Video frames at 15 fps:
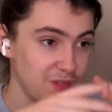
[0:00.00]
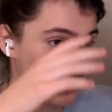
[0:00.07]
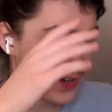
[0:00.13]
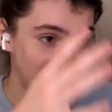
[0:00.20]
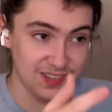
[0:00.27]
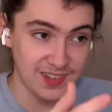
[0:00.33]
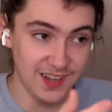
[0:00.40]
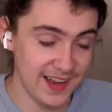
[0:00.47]
are
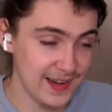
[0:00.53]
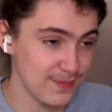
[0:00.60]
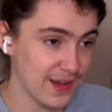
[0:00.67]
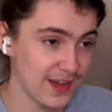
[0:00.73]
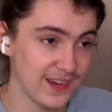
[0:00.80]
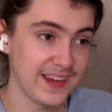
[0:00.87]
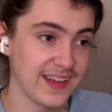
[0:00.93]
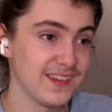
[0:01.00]
excited
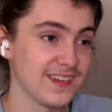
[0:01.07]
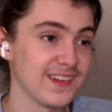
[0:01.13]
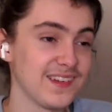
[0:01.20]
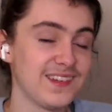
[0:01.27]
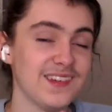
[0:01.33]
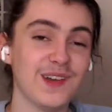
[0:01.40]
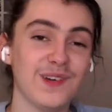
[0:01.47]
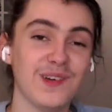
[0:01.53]
about the end of the
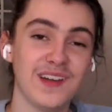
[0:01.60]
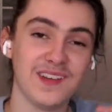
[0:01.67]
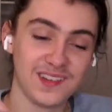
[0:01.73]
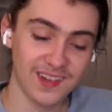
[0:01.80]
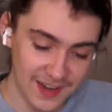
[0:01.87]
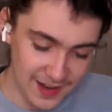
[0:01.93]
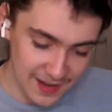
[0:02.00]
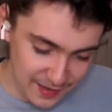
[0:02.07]

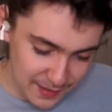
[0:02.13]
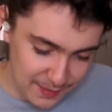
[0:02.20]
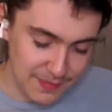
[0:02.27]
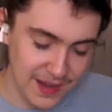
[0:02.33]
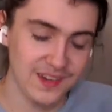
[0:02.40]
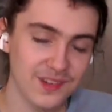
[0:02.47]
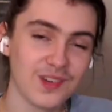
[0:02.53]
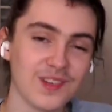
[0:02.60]
series,
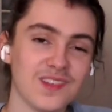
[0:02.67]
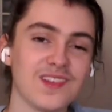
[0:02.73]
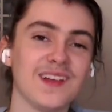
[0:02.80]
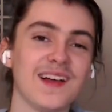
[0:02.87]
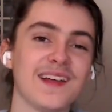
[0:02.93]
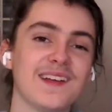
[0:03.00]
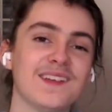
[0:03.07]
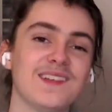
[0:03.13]
make sure to
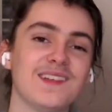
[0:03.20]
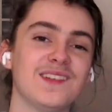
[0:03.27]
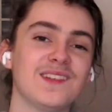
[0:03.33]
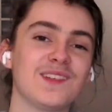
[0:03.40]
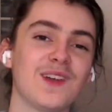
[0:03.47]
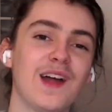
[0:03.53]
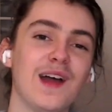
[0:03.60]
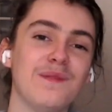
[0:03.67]
like and
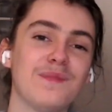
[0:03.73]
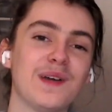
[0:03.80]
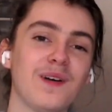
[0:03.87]
subscribe.